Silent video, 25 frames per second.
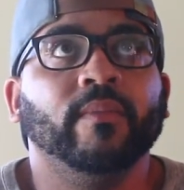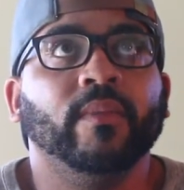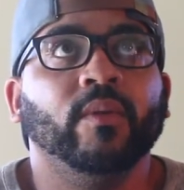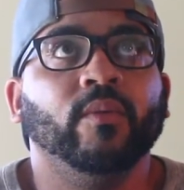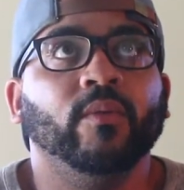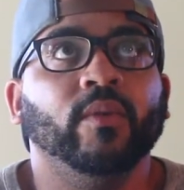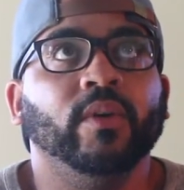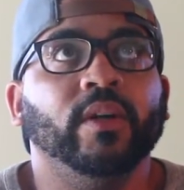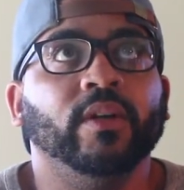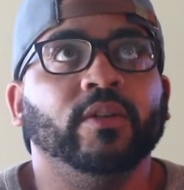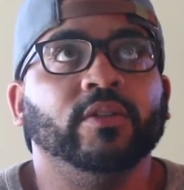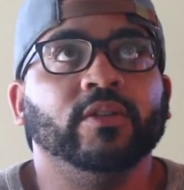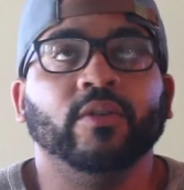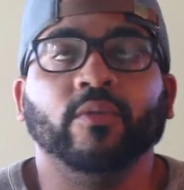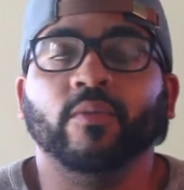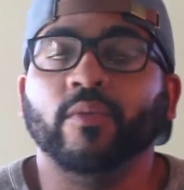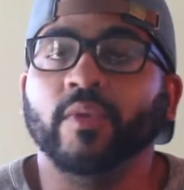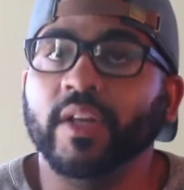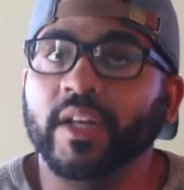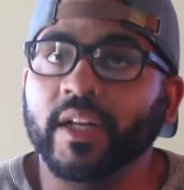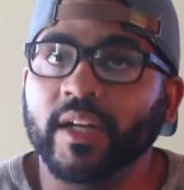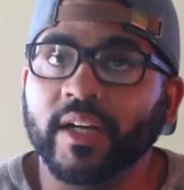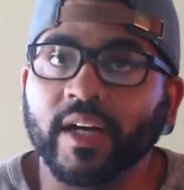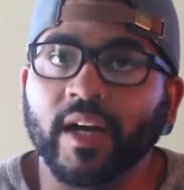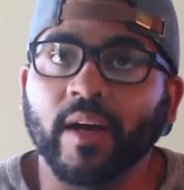what else? The
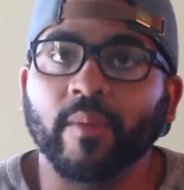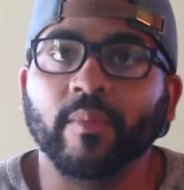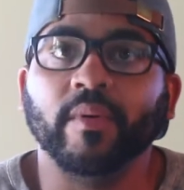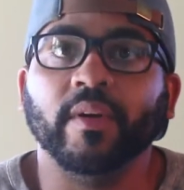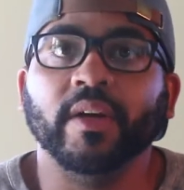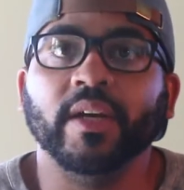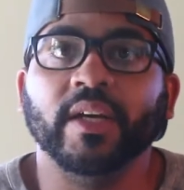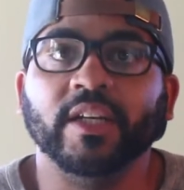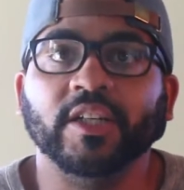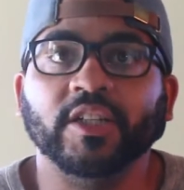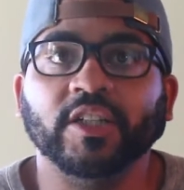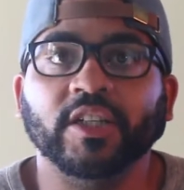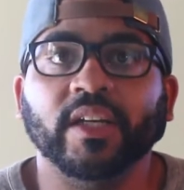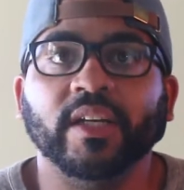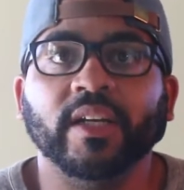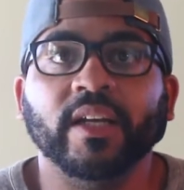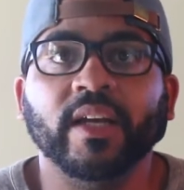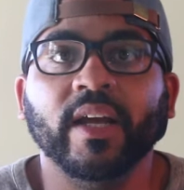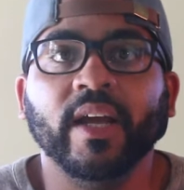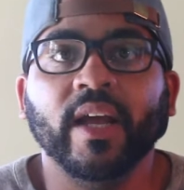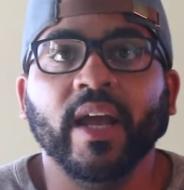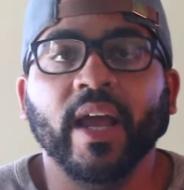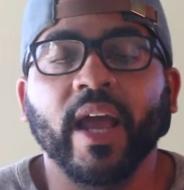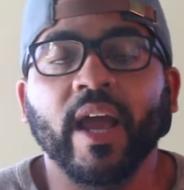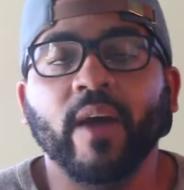reading comprehension,
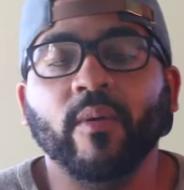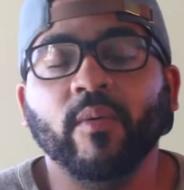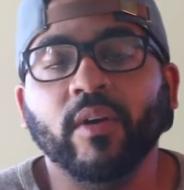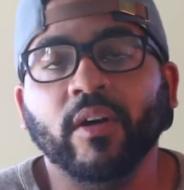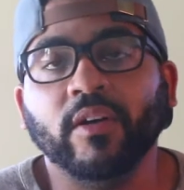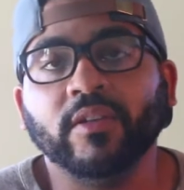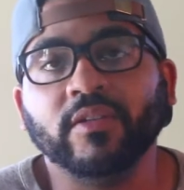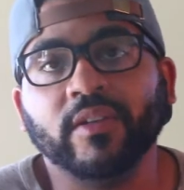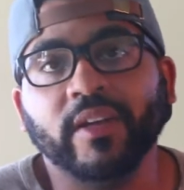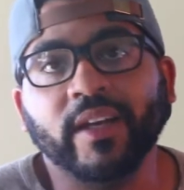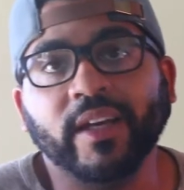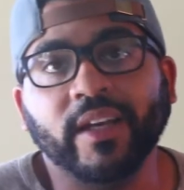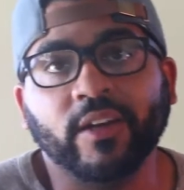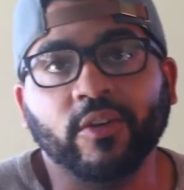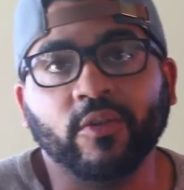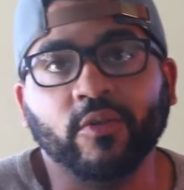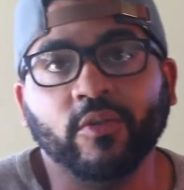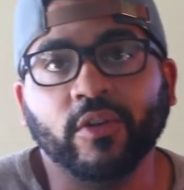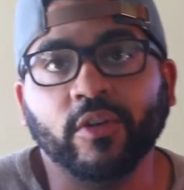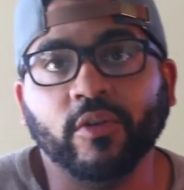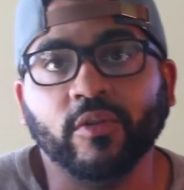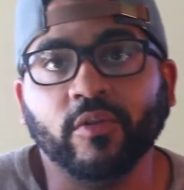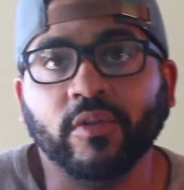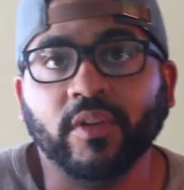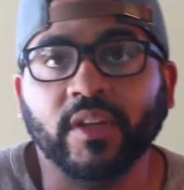and we also had a
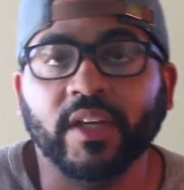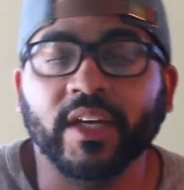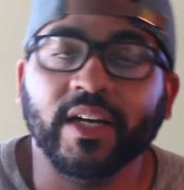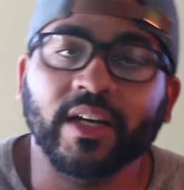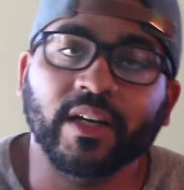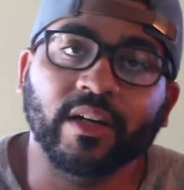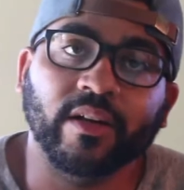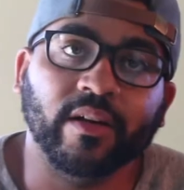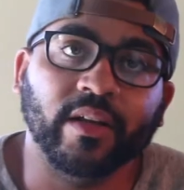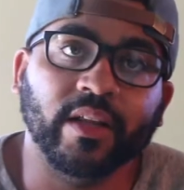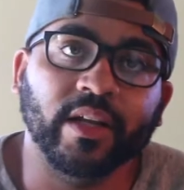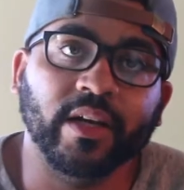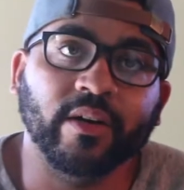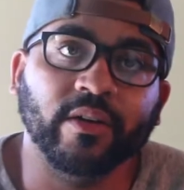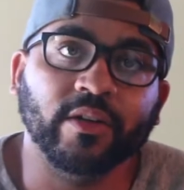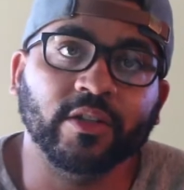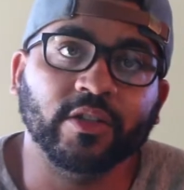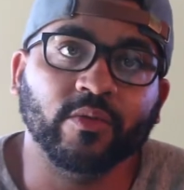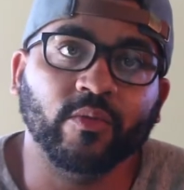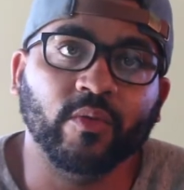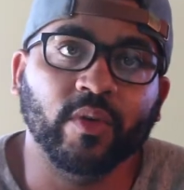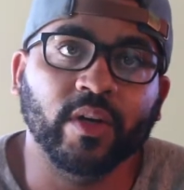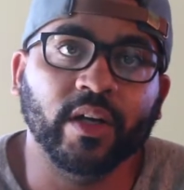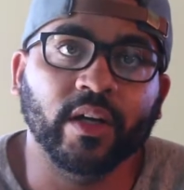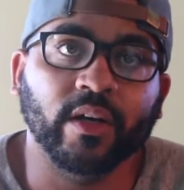critical thinking on there
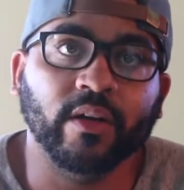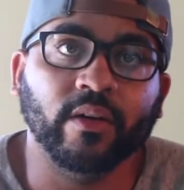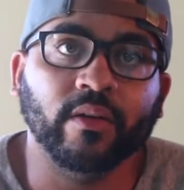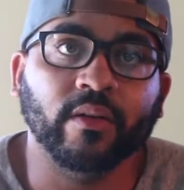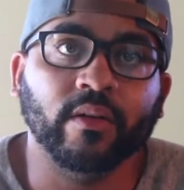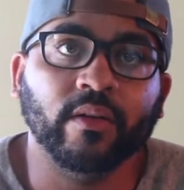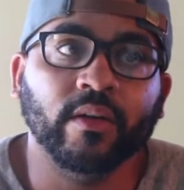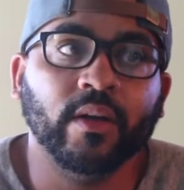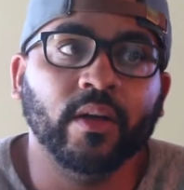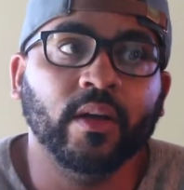as well.